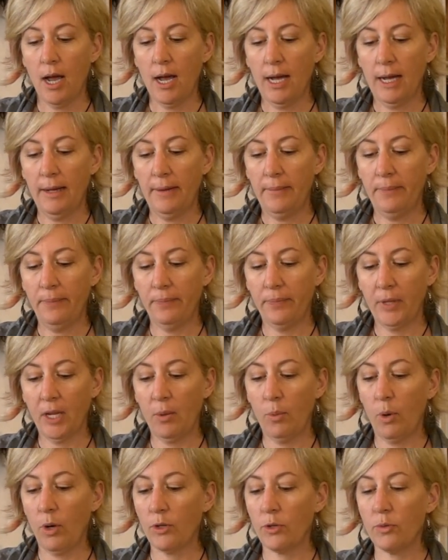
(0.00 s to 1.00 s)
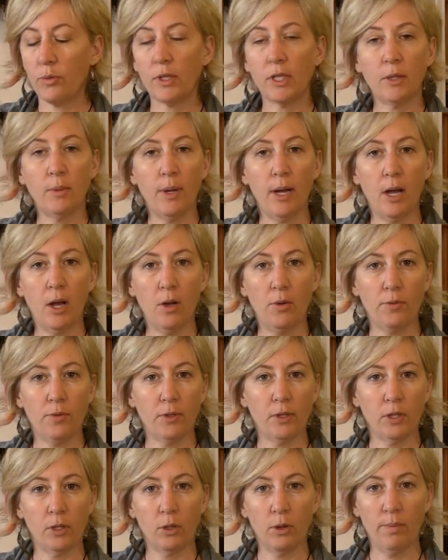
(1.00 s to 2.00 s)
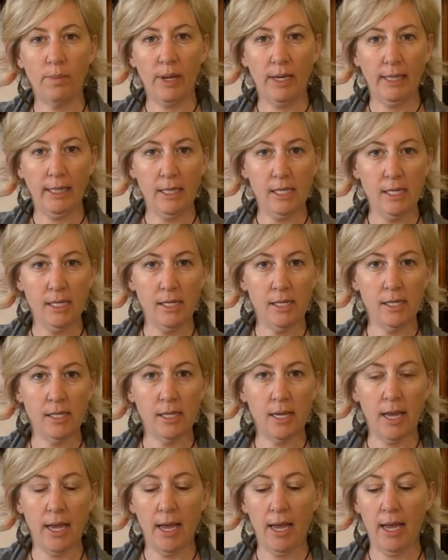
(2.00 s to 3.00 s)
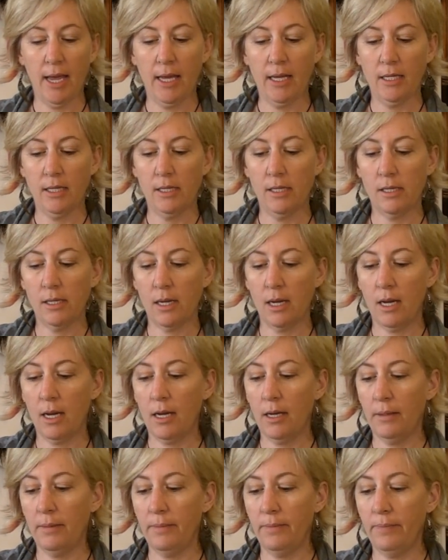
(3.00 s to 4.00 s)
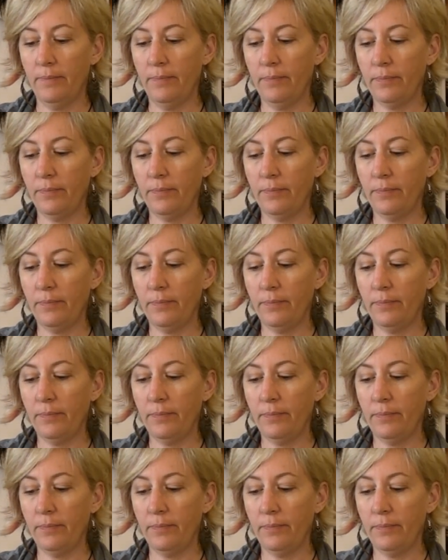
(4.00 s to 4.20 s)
Um, it works really well for little bunnies, and um,